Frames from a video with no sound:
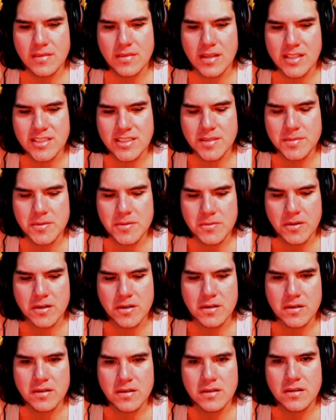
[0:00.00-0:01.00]
Is something
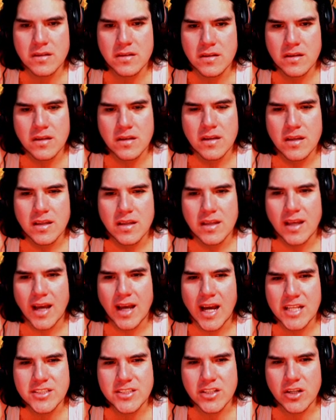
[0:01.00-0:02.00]
wrong?
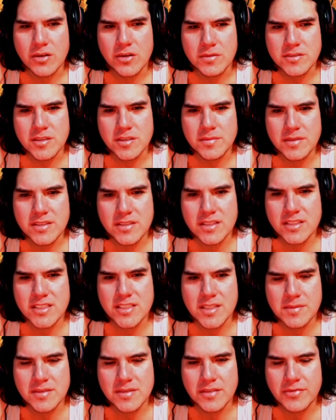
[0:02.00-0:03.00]
I don't know. Something just
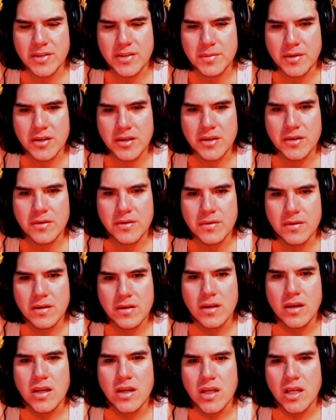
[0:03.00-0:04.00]
seems different about you.
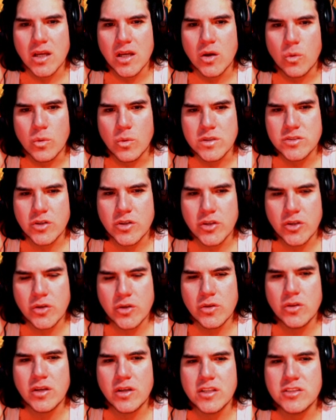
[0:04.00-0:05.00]
What's good you
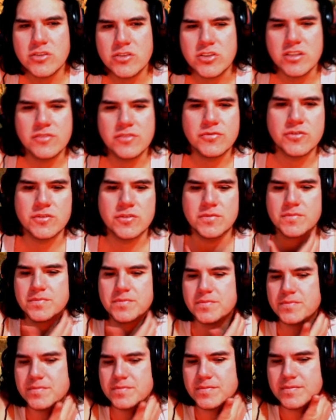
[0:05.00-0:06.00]
looking so cheerful?
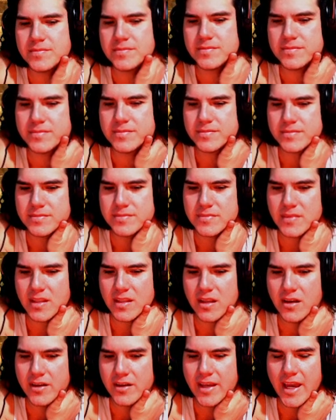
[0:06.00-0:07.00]

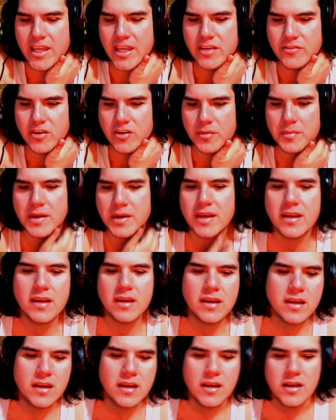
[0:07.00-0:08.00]
Okay, you've got me.
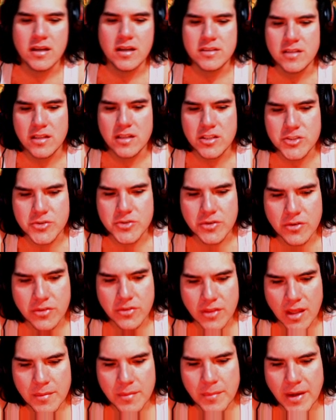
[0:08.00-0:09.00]
Tell the truth,
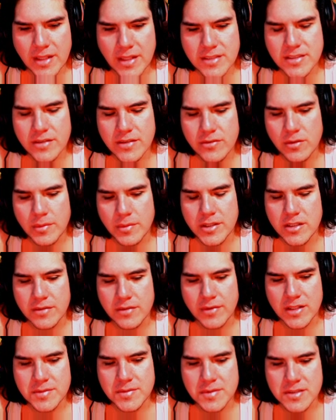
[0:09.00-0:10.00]
I made several major
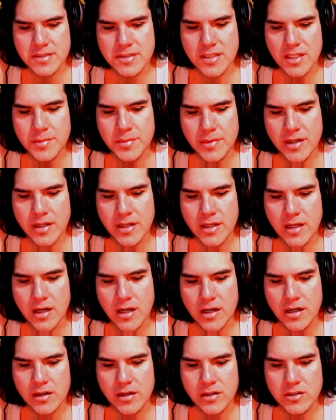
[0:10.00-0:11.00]
advancements in my
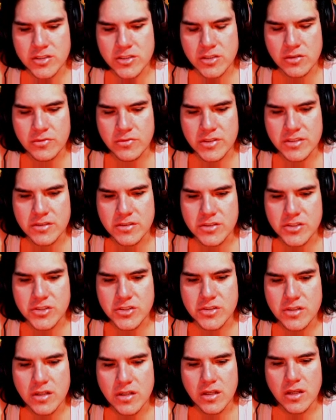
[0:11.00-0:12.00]
archaeological research.
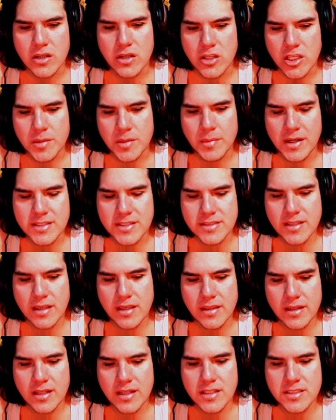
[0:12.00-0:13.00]
You might say
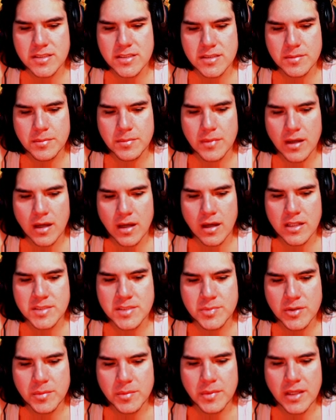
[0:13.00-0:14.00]
that is uh, it's
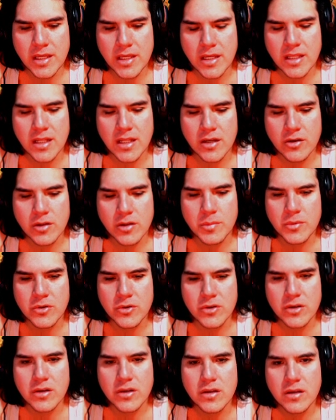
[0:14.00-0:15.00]
put me in a good
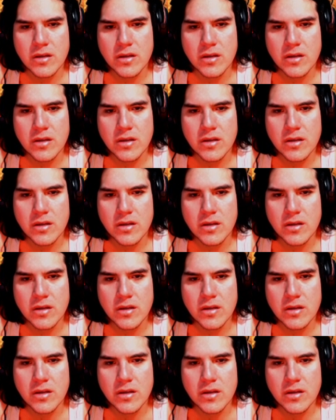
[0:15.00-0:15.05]
mood.